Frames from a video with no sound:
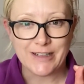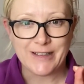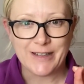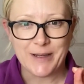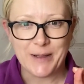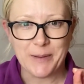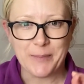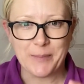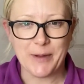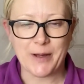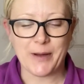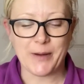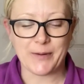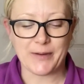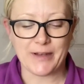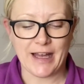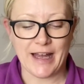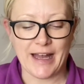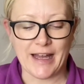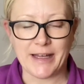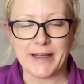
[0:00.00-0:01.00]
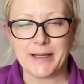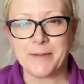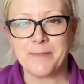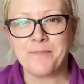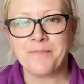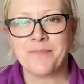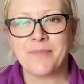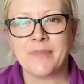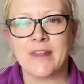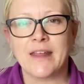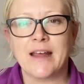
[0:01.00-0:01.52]
be okay.
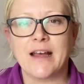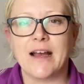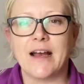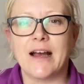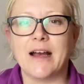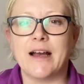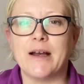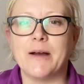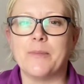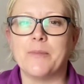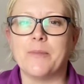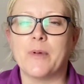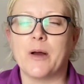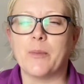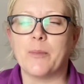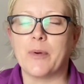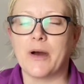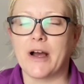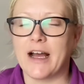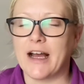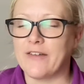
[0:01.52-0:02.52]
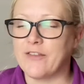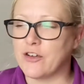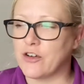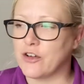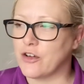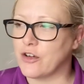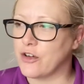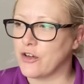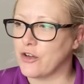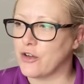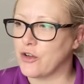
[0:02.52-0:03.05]
But I haven't
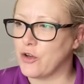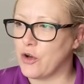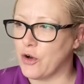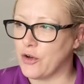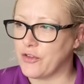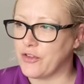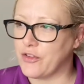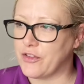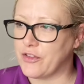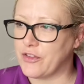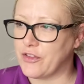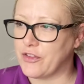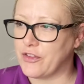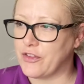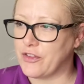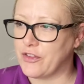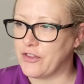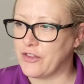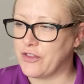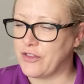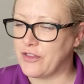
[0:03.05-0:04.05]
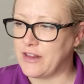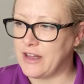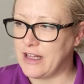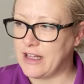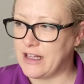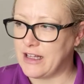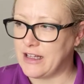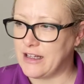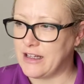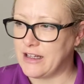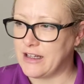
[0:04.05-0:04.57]
got
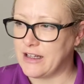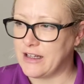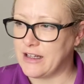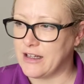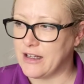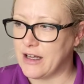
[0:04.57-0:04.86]
the